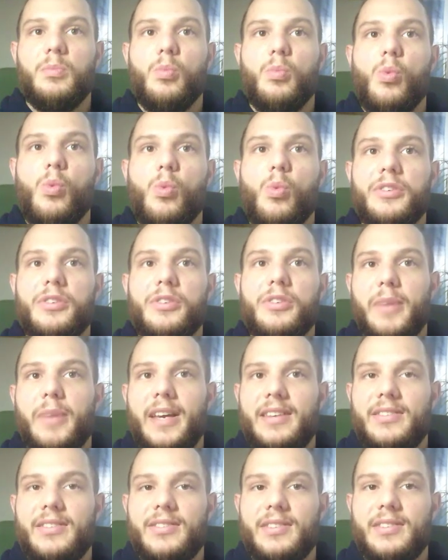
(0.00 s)
more
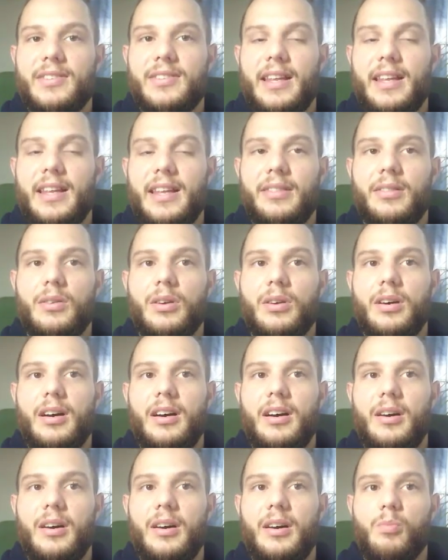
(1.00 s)
space than
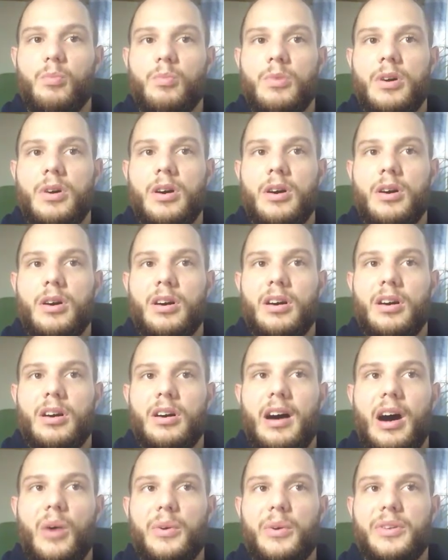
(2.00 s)
our
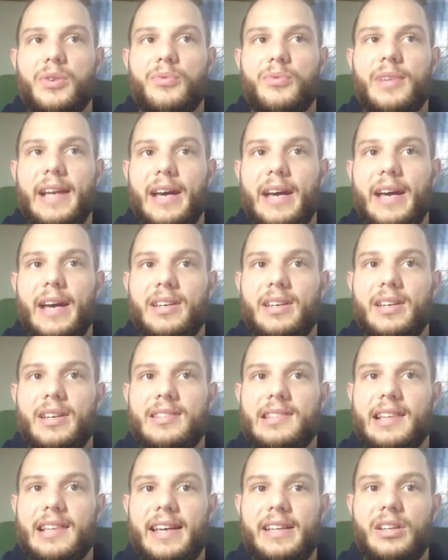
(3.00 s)
UV layout
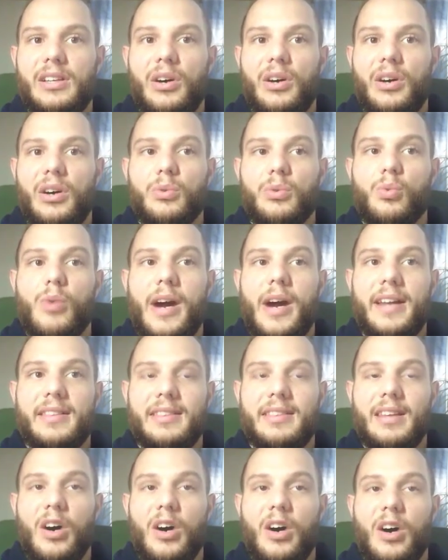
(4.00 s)
is laid on
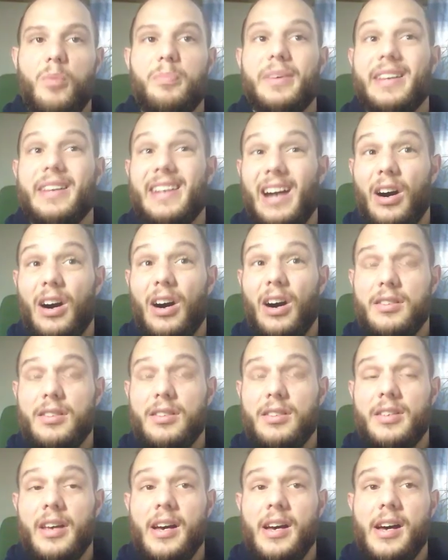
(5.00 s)
right now,
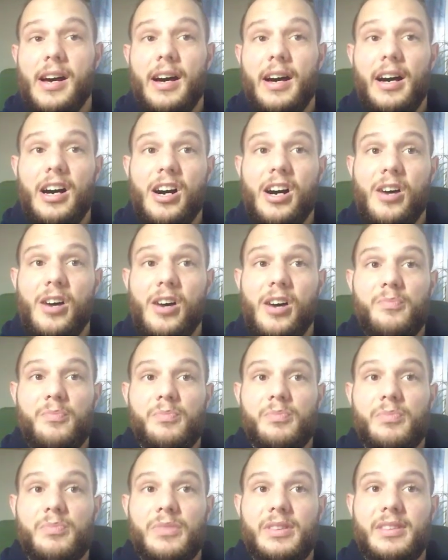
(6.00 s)
because
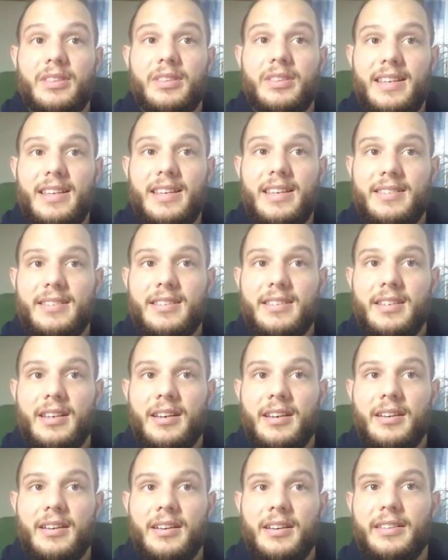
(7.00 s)
this
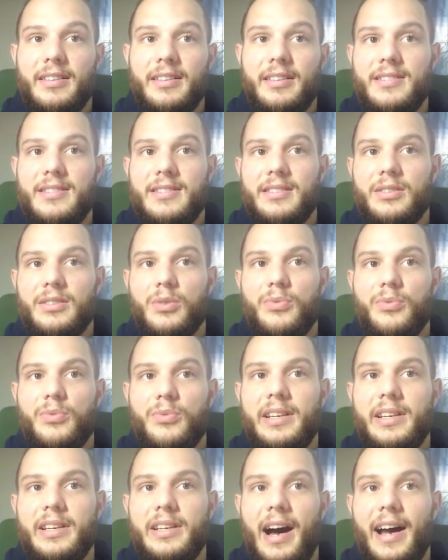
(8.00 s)

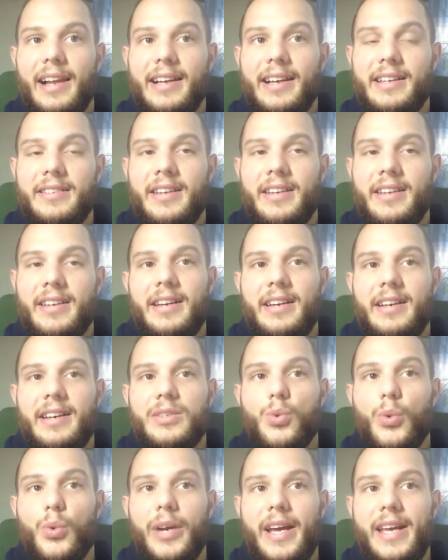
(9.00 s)
UV island
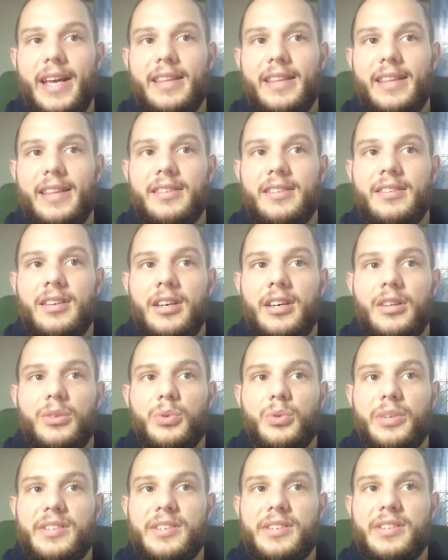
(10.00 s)
is related
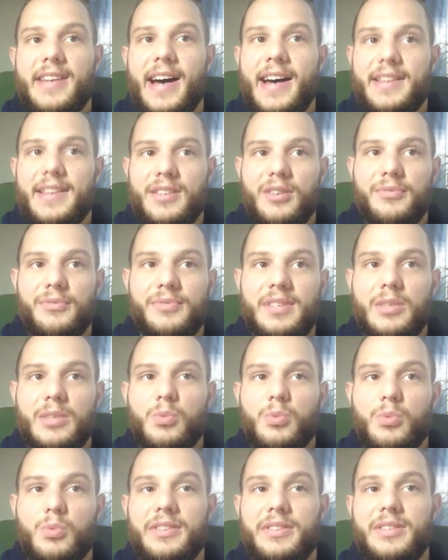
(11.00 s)
to the size of
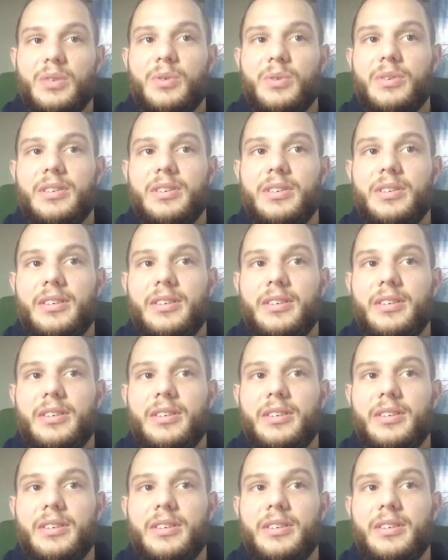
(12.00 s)
this one. So